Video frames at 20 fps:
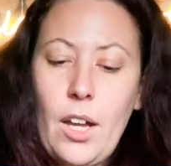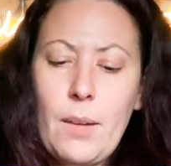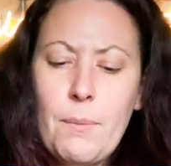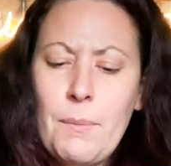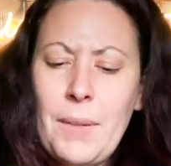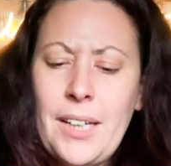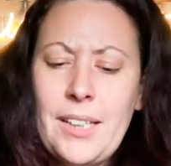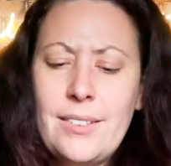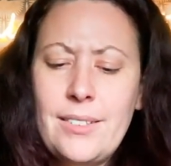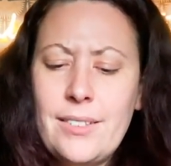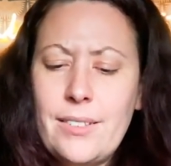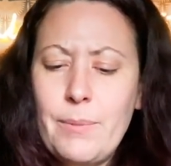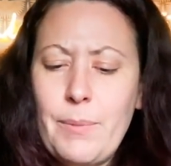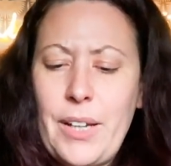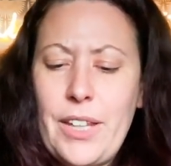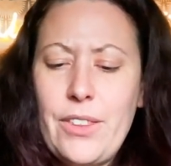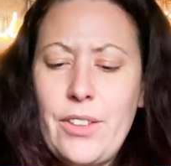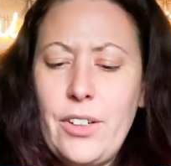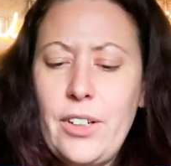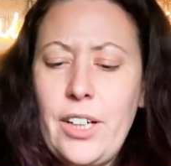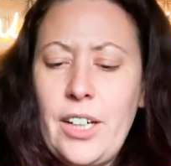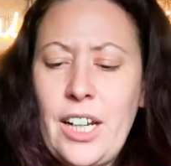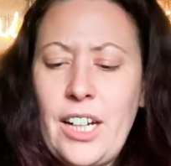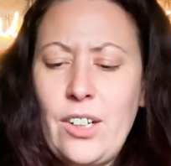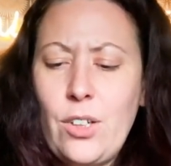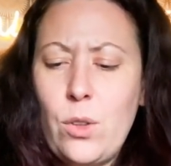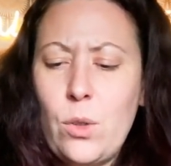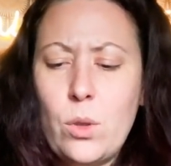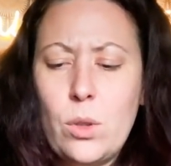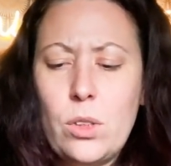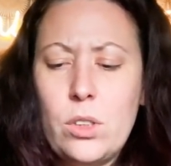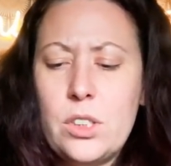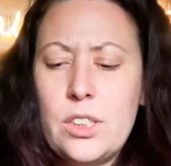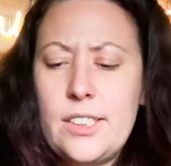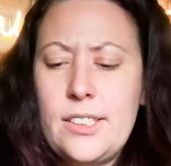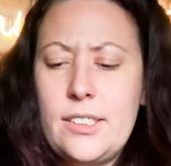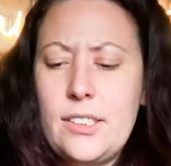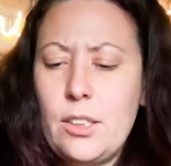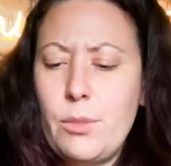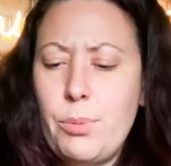my 30-day total
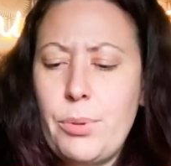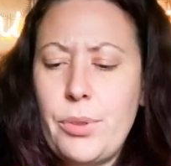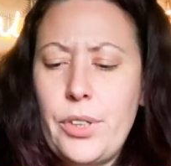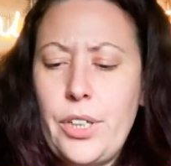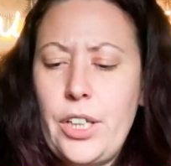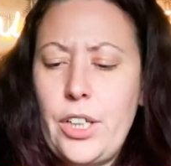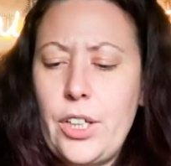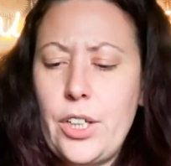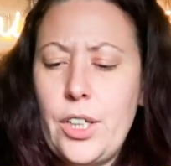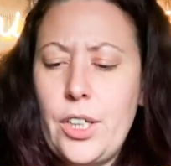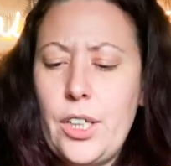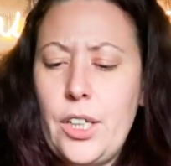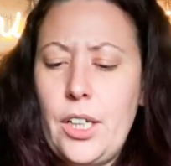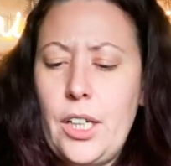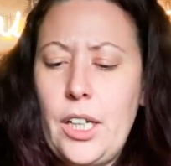is still pretty good.